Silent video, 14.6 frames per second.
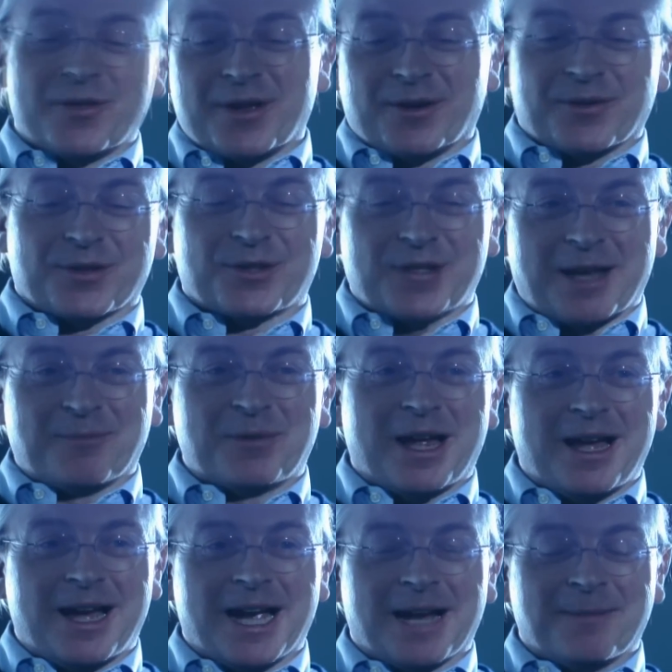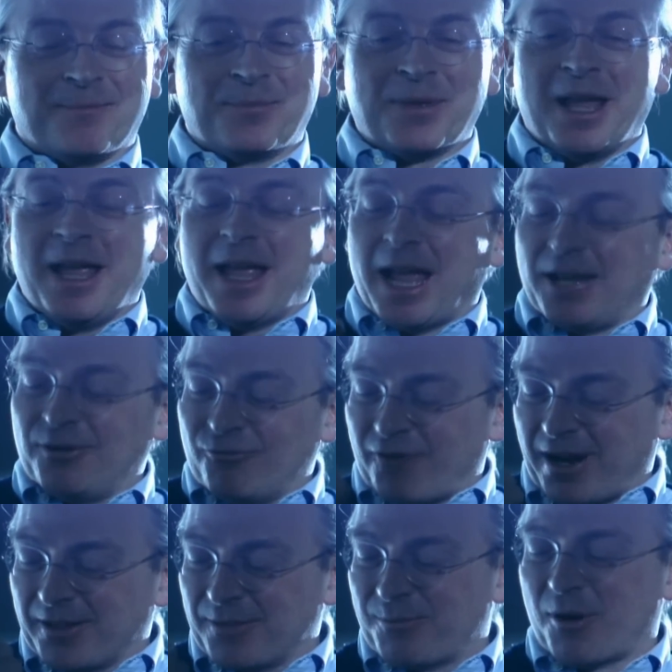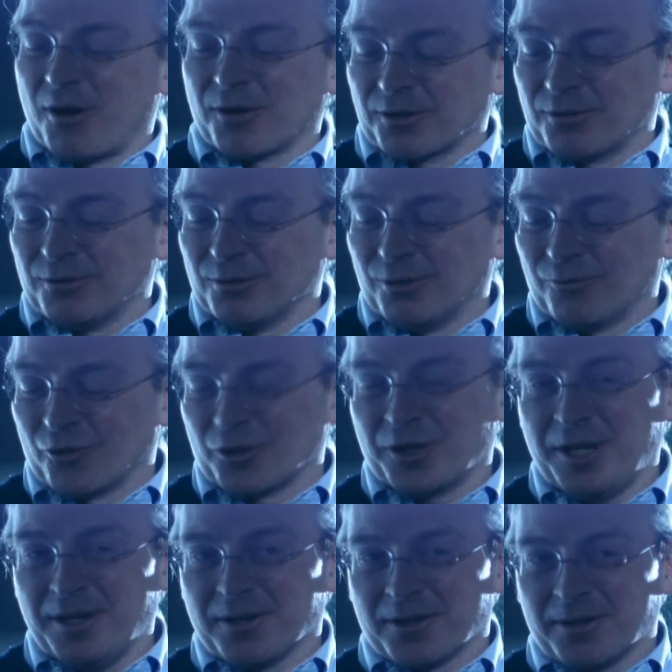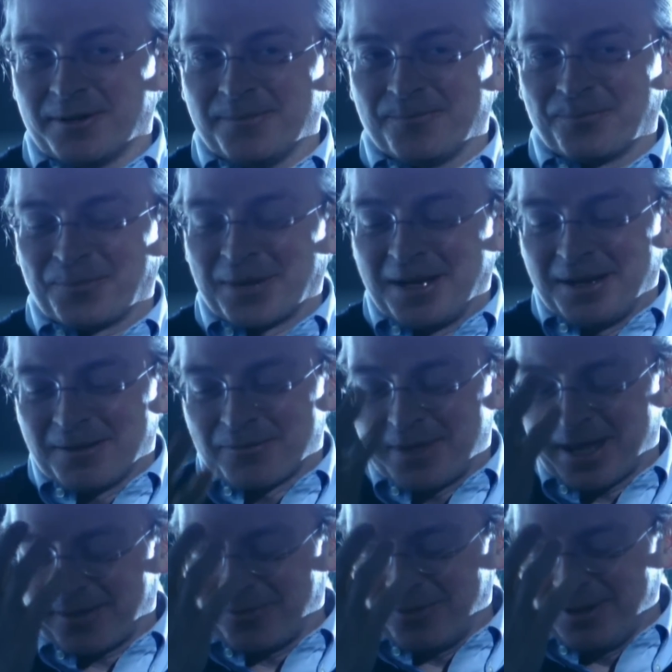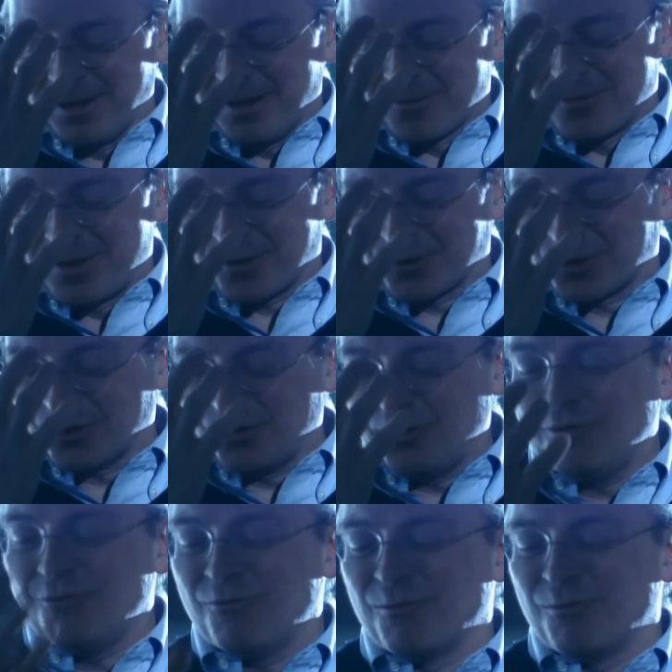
and there at the same time, and you find the particle over here, then there's a U